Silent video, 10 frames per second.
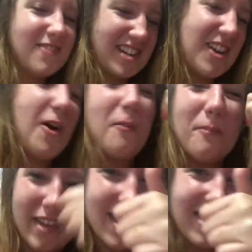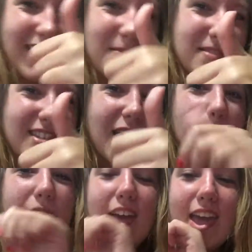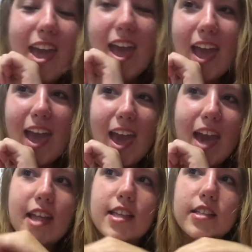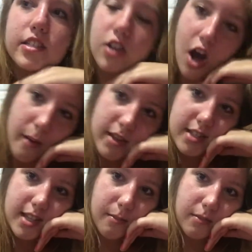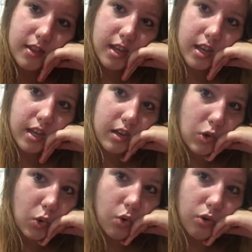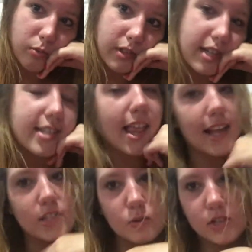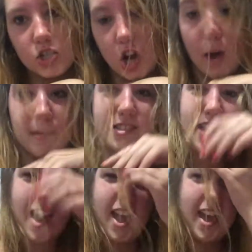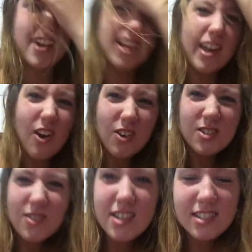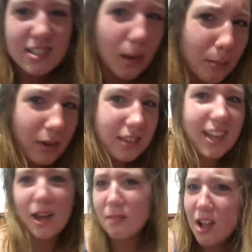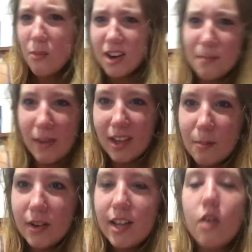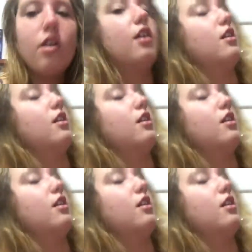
video a big thumbs up and comment something cool because I like to read your comments. And I also got sunburn, like I'm not wearing makeup right now,